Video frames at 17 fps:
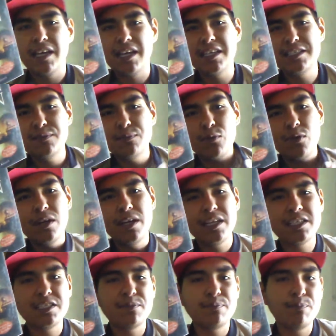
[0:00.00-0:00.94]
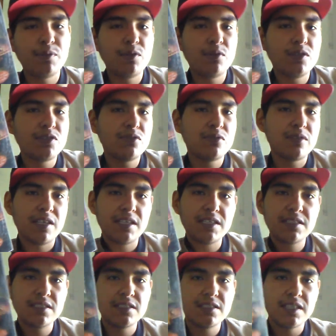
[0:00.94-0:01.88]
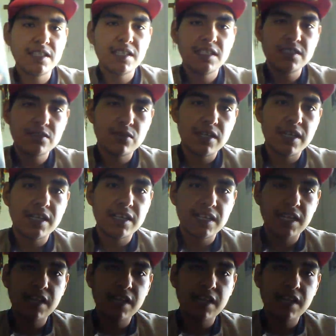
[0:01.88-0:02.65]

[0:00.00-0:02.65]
it's more like spiritual lessons, I guess, or like a